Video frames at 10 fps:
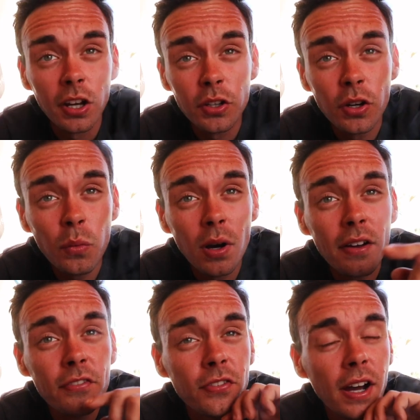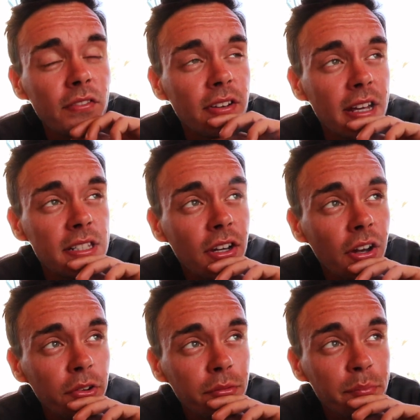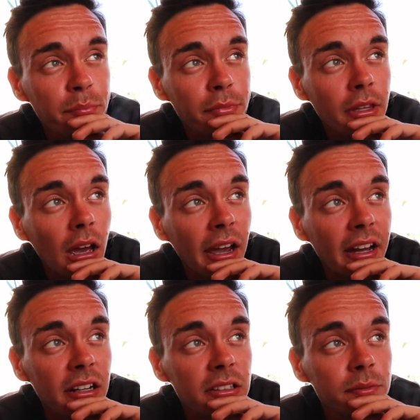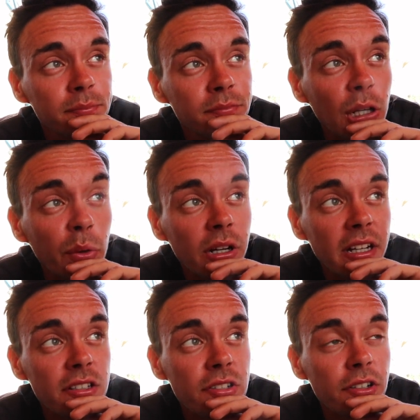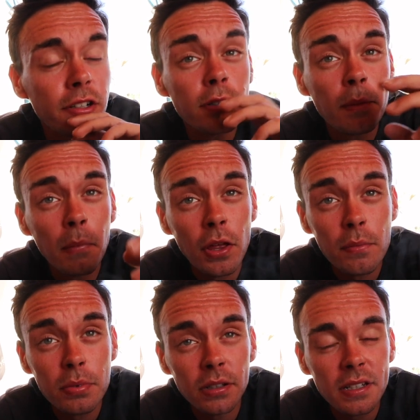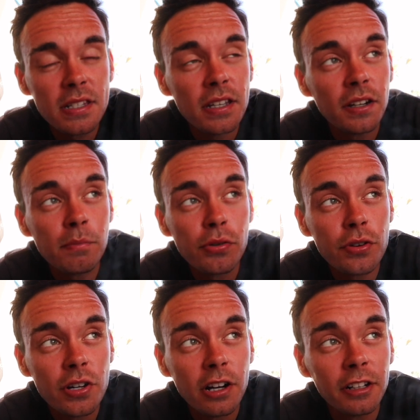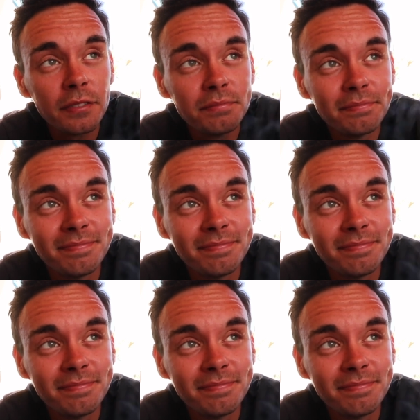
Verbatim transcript: And you know what? 5 days ago, I got registered by the police here in Portugal.